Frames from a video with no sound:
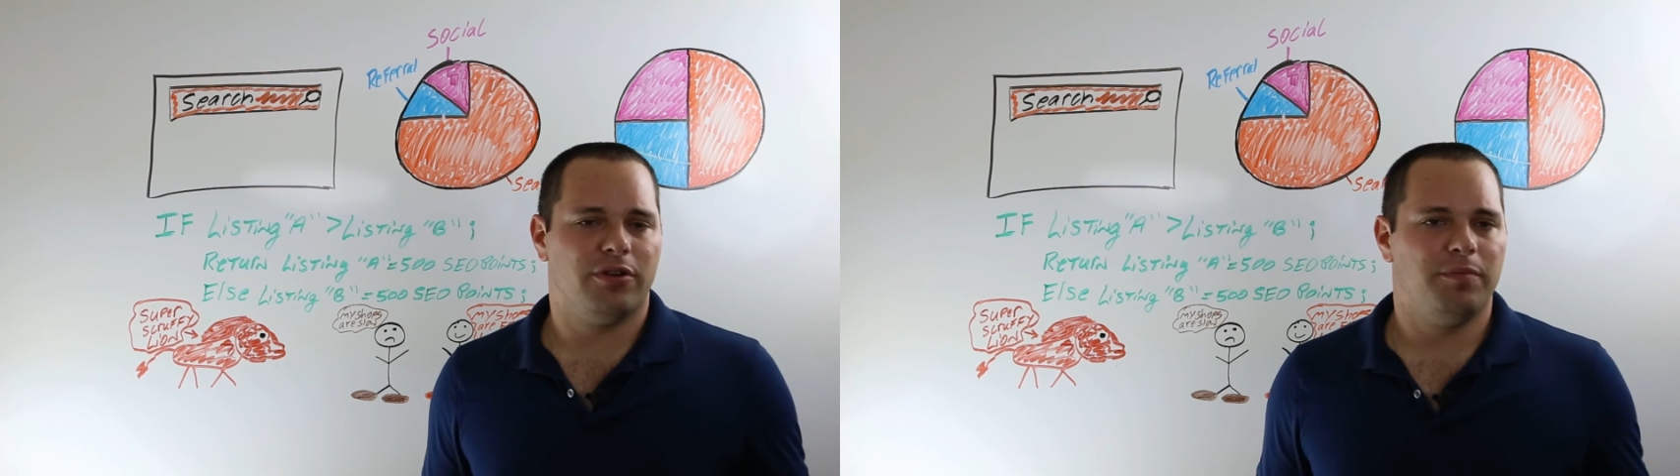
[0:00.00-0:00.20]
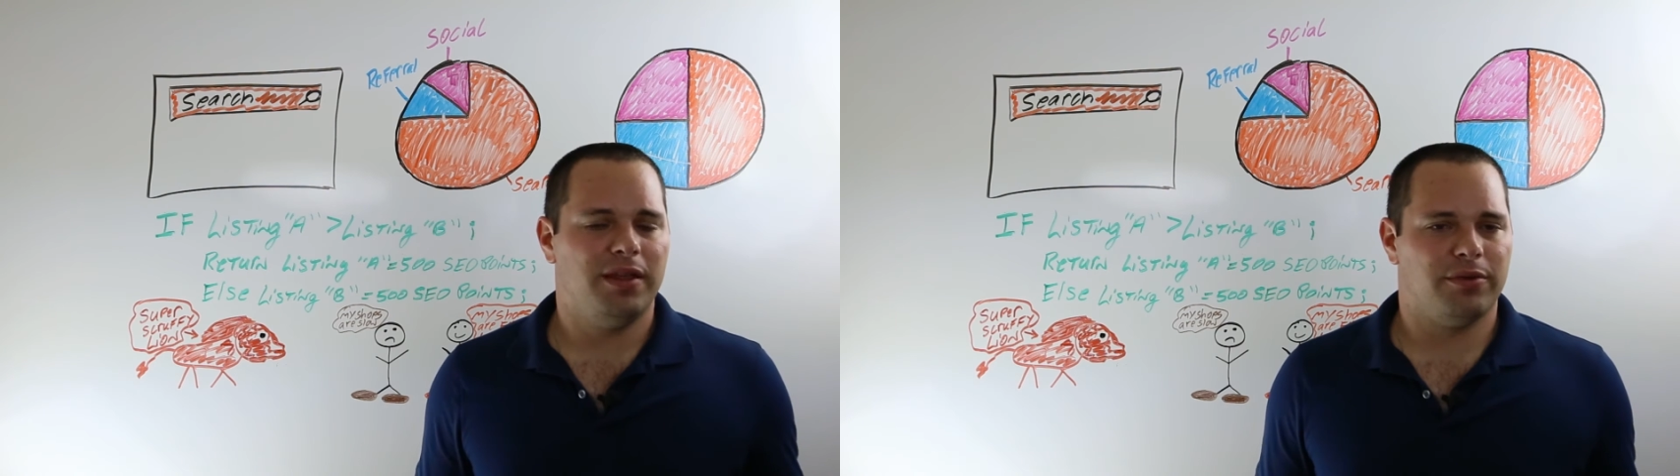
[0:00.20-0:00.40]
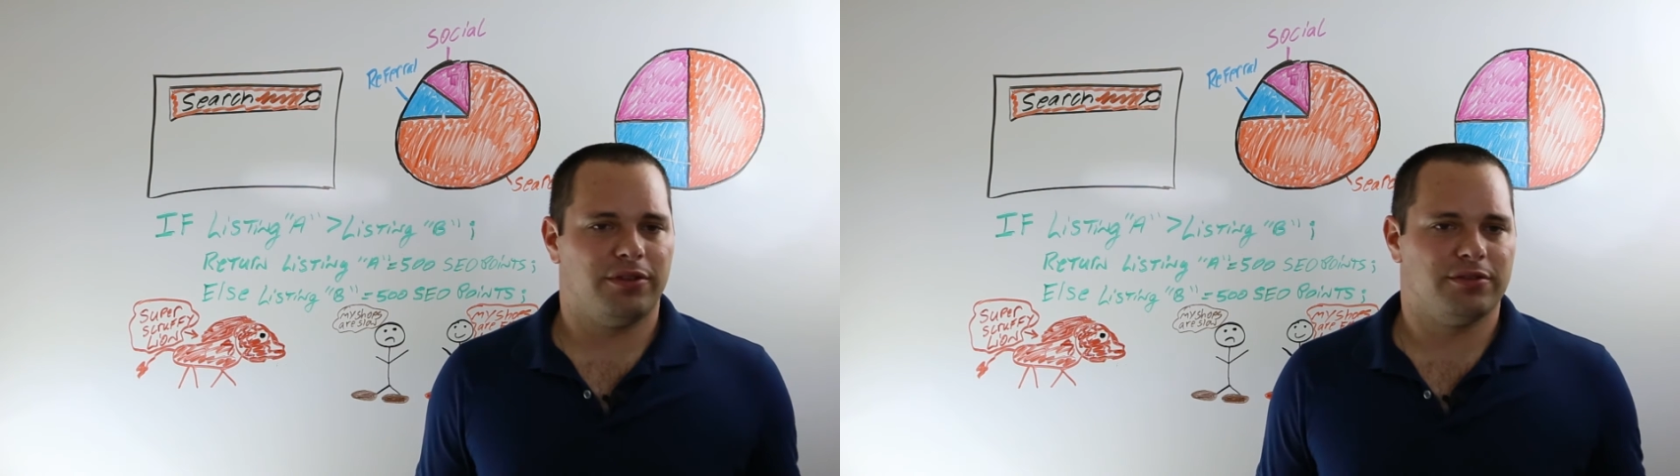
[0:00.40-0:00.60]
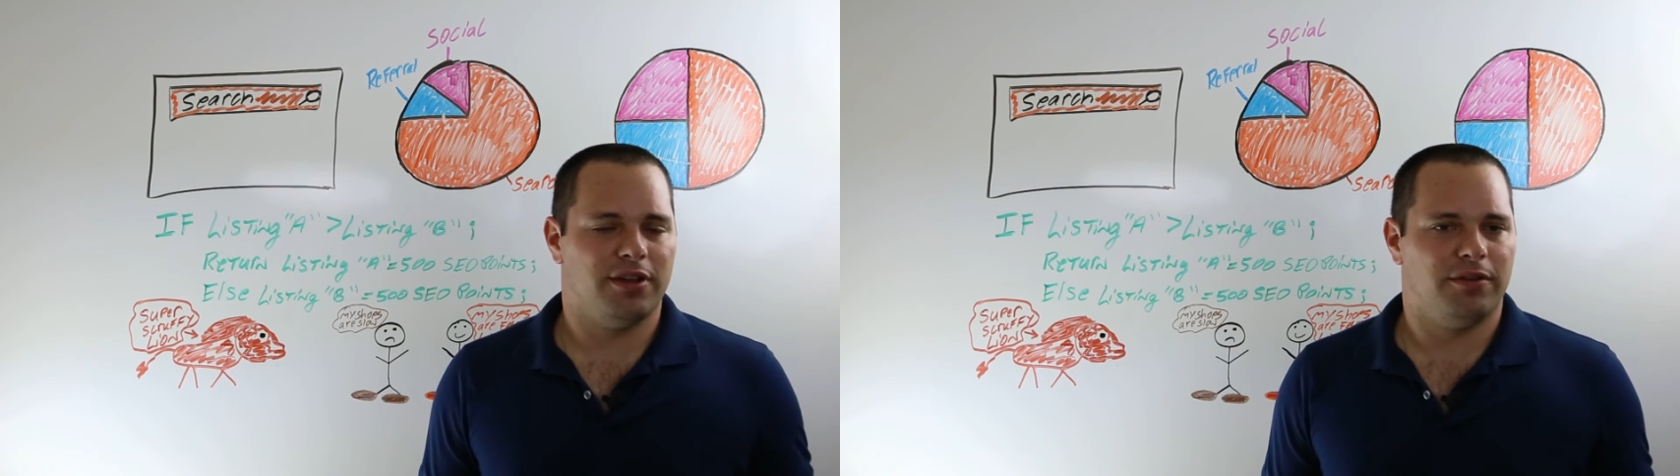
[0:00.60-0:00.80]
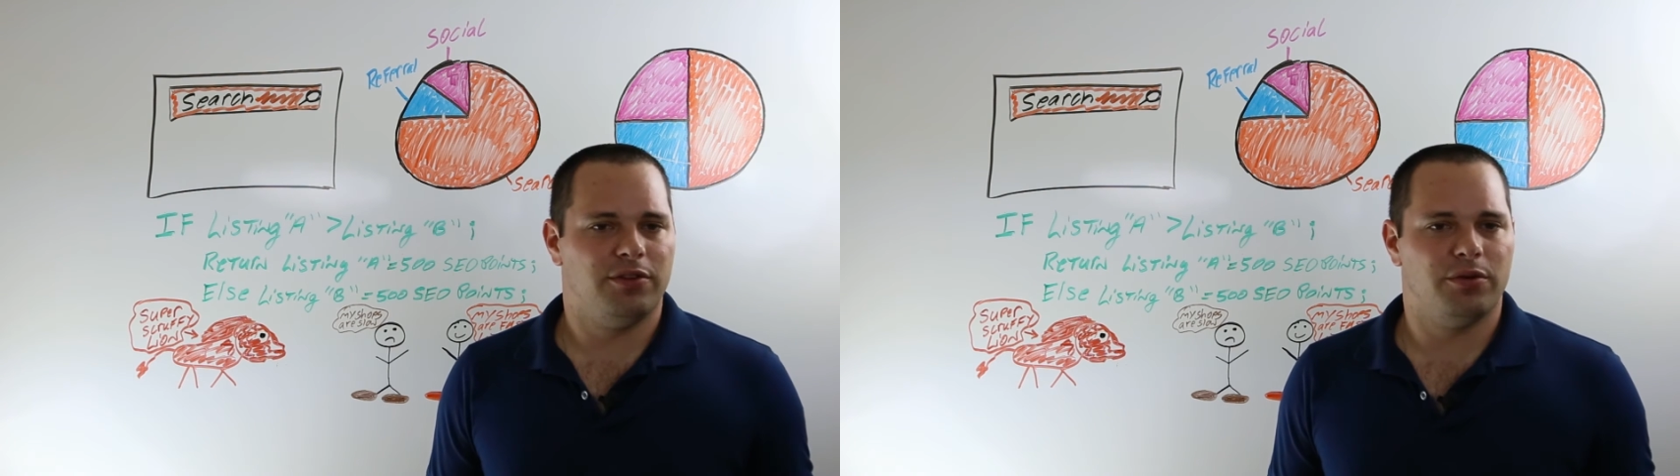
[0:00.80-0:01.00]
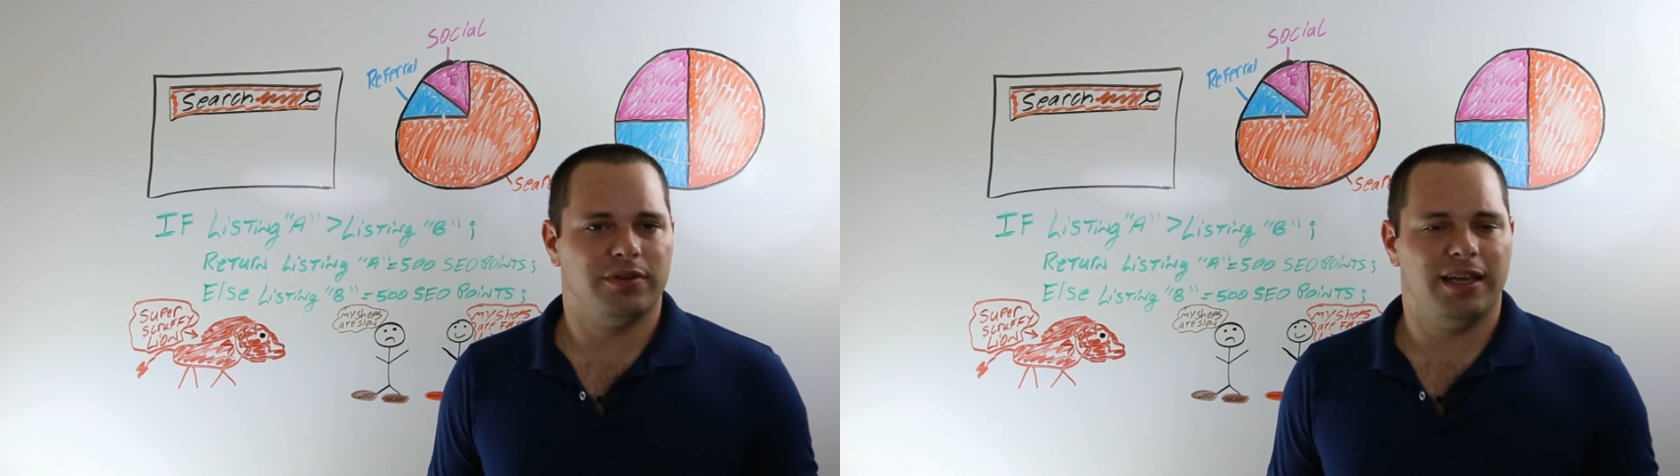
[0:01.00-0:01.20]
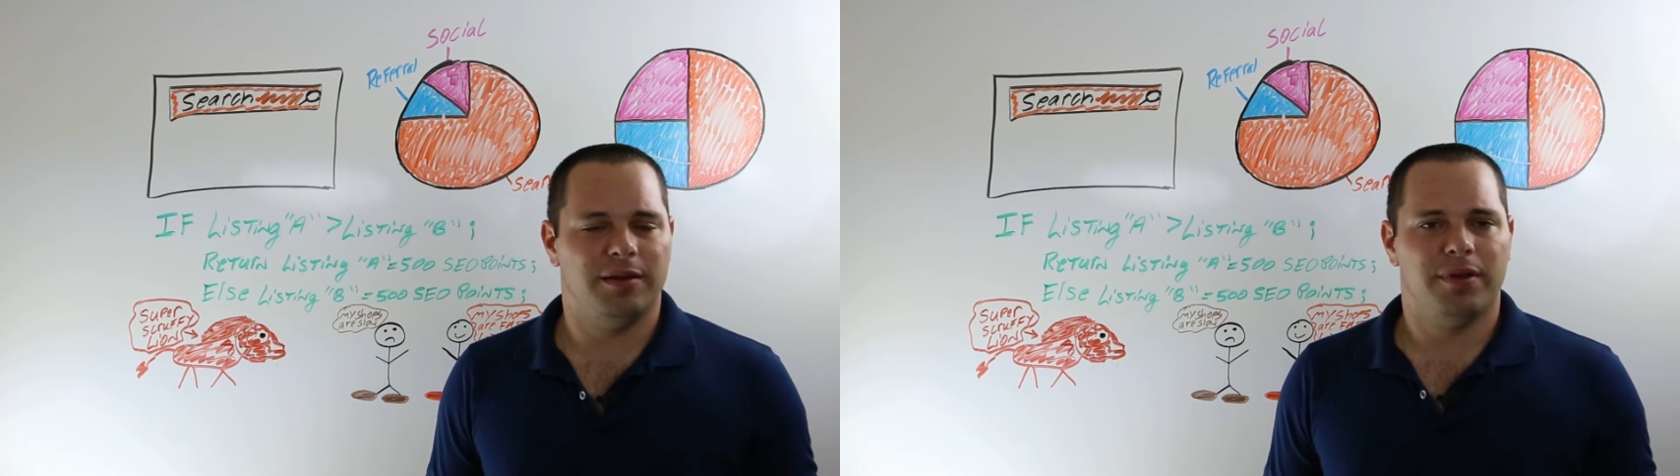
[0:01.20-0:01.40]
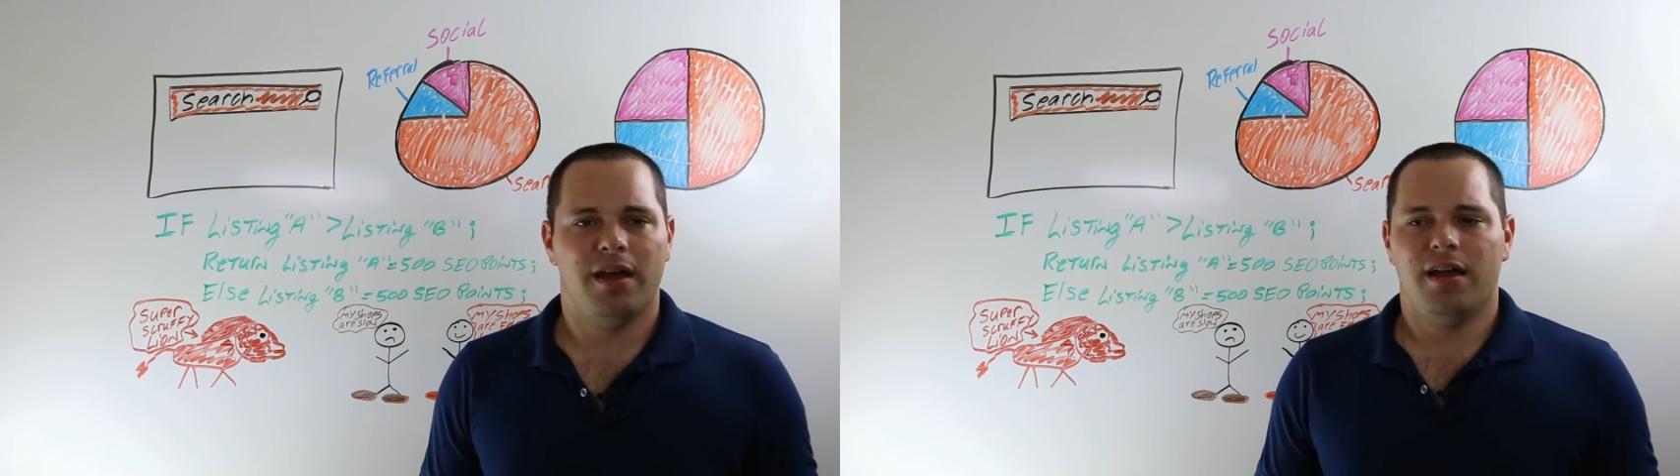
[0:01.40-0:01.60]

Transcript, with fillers: compete with yourself. Don't keep,